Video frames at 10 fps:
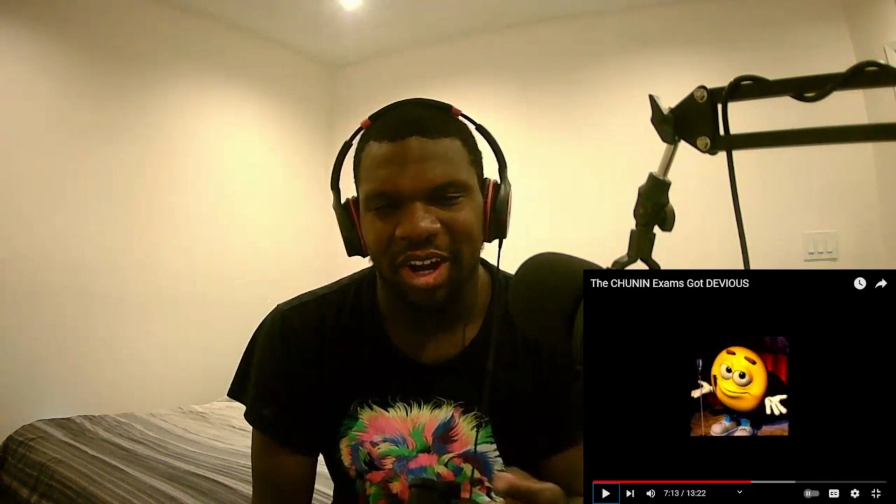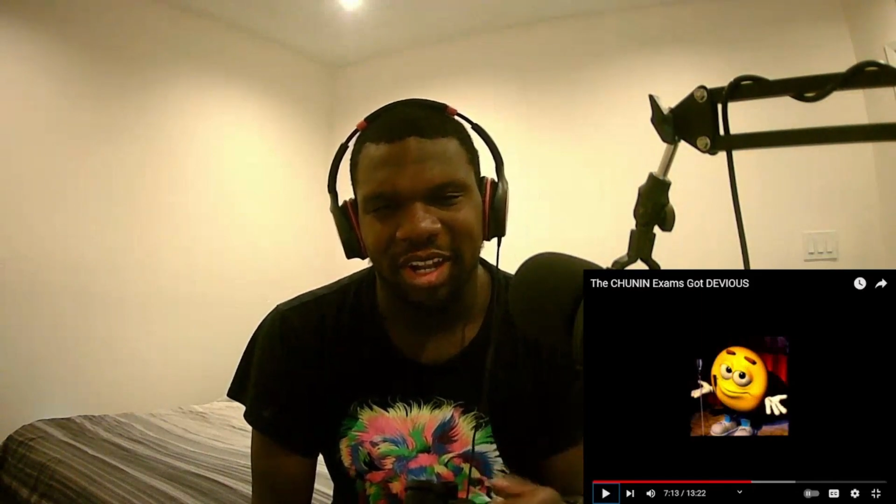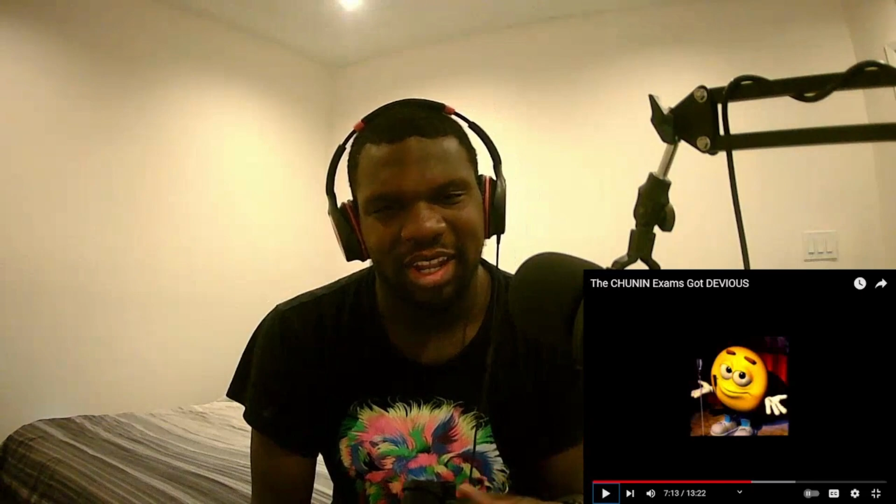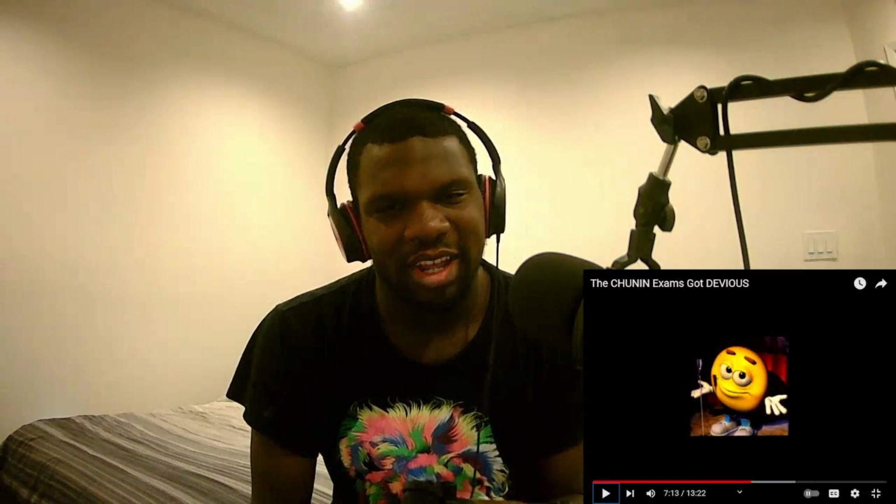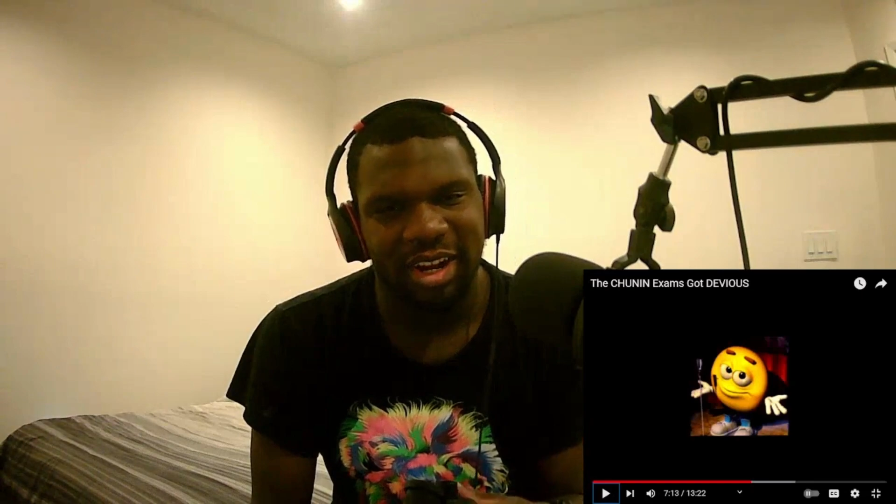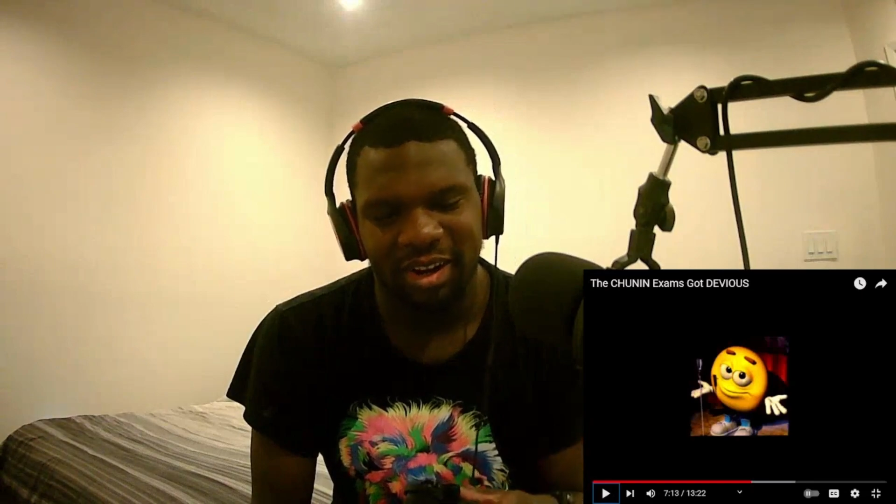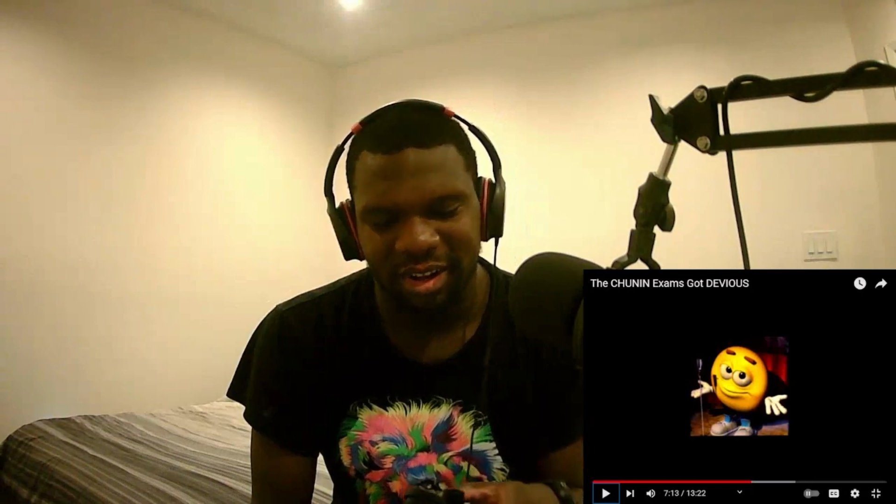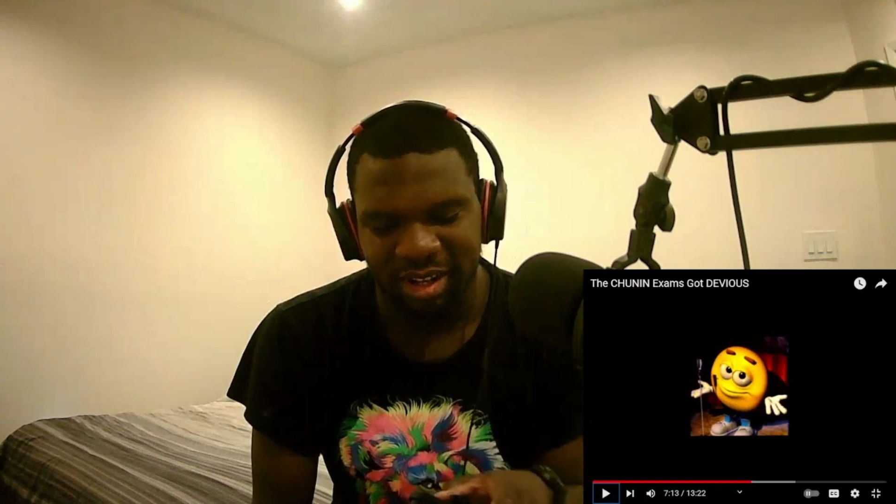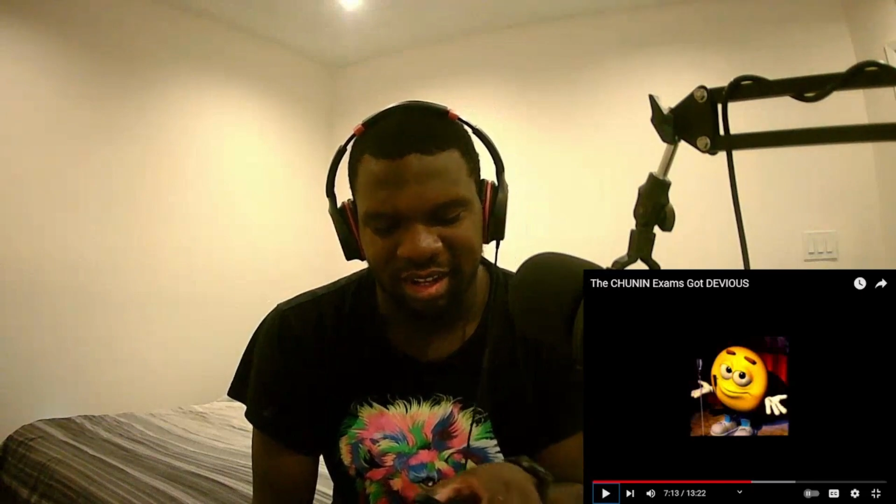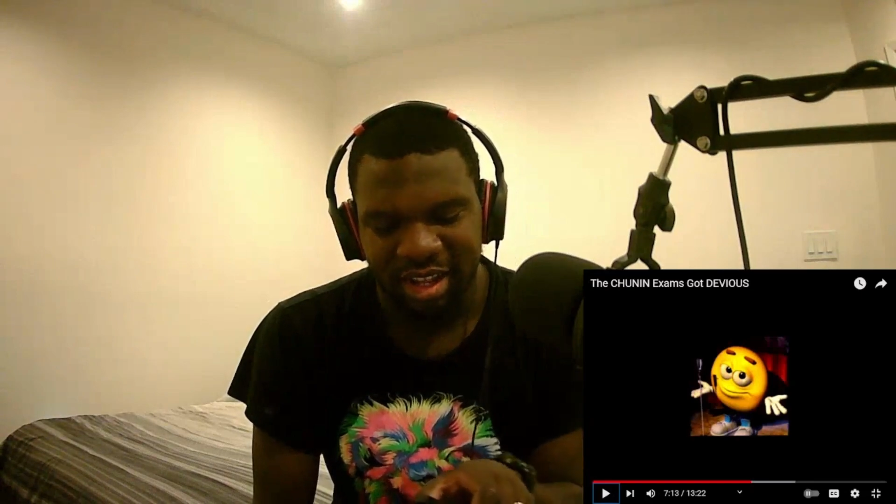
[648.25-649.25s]

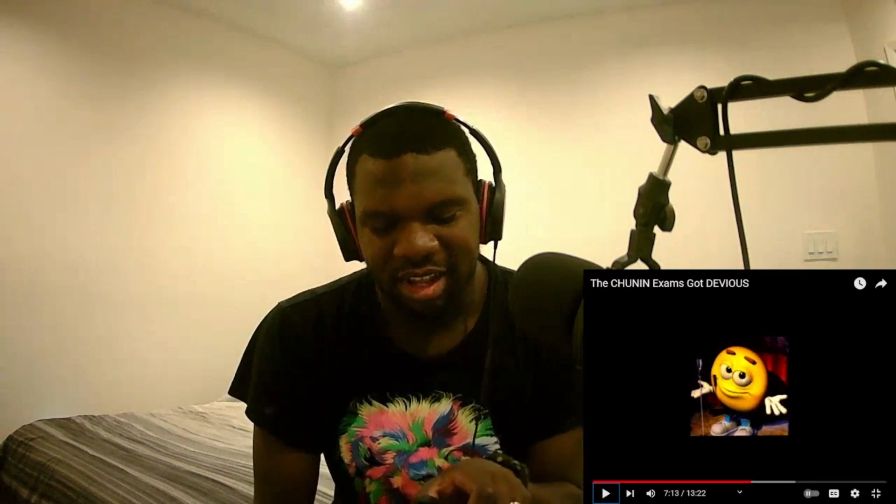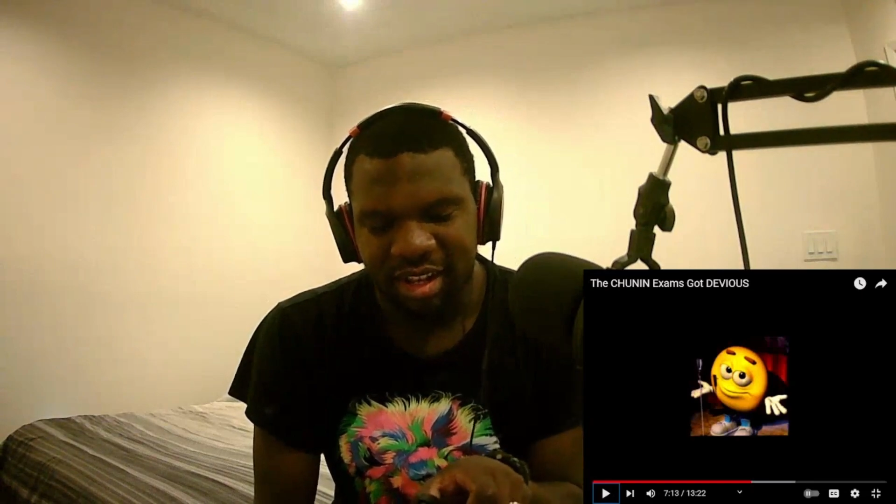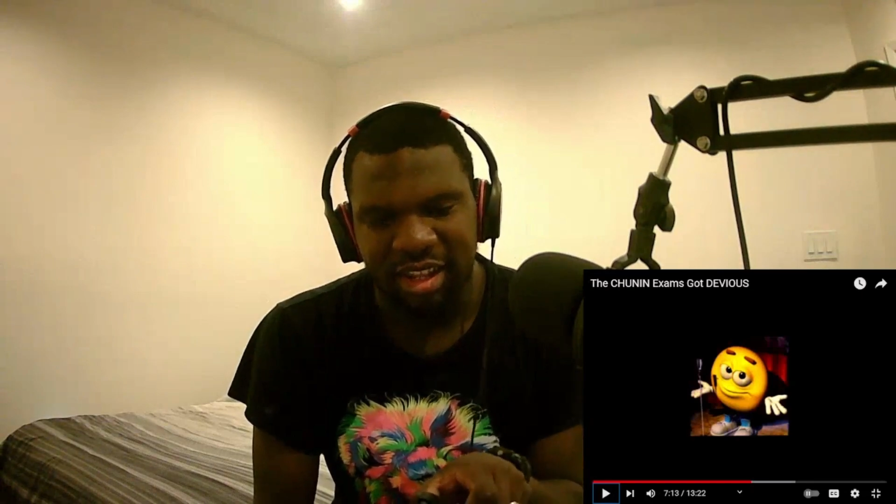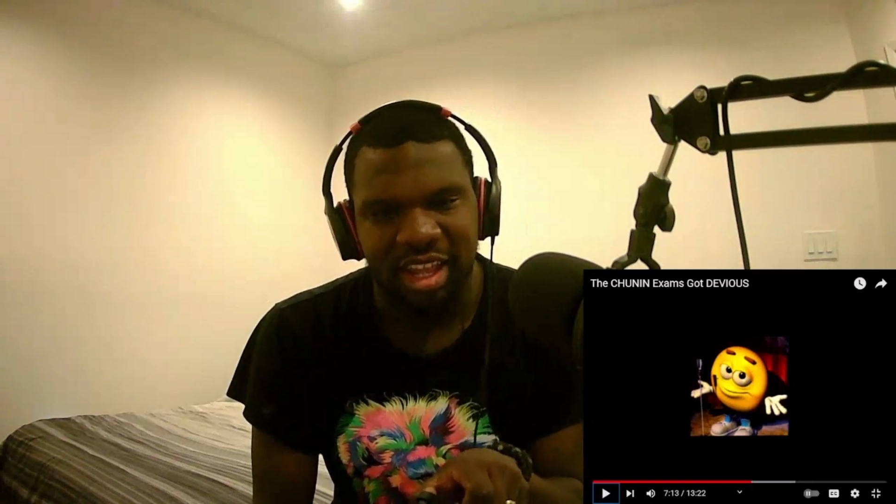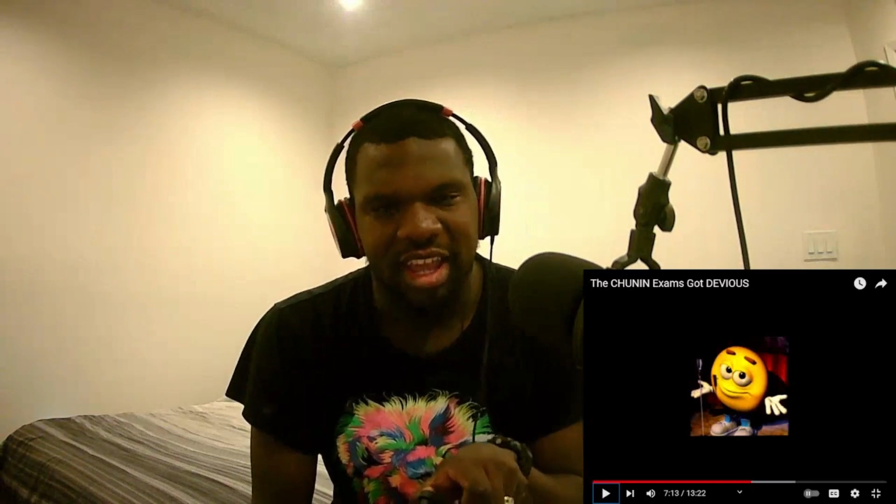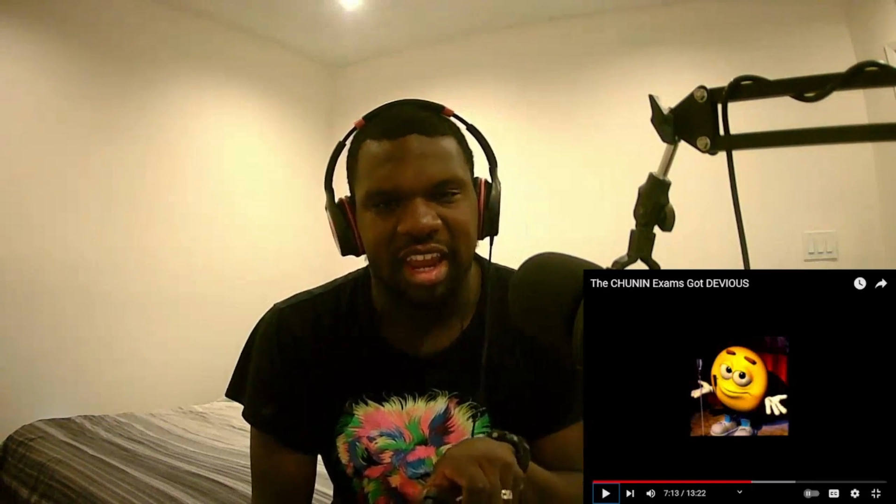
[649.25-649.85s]
literally it.